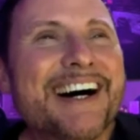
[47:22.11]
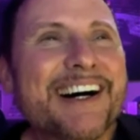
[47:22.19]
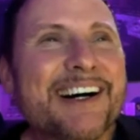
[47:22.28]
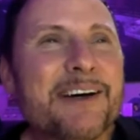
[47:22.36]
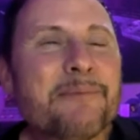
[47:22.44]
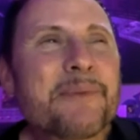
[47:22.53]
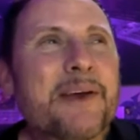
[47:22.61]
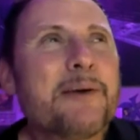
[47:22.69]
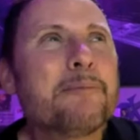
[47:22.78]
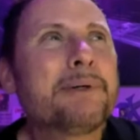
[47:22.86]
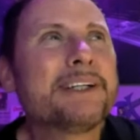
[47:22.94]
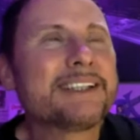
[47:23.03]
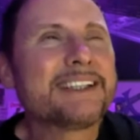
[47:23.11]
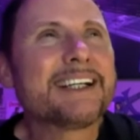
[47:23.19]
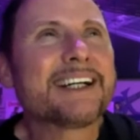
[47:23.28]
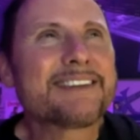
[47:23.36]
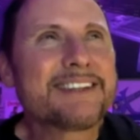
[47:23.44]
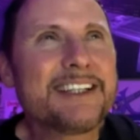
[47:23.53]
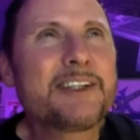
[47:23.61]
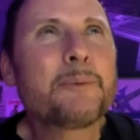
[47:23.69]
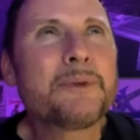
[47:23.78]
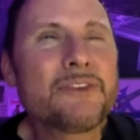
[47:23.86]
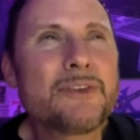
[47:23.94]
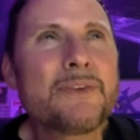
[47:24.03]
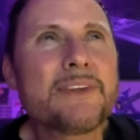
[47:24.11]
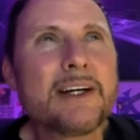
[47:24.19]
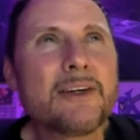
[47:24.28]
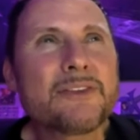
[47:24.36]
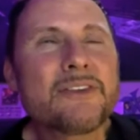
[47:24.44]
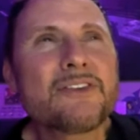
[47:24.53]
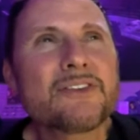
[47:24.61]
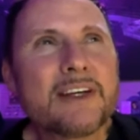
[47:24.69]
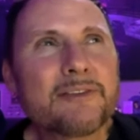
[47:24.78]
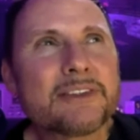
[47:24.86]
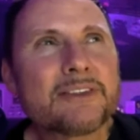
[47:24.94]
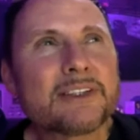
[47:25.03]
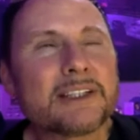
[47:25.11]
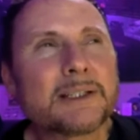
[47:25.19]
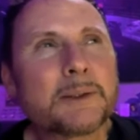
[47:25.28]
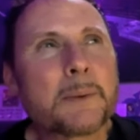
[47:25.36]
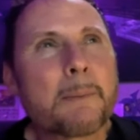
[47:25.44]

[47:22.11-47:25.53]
But I think it was 2017.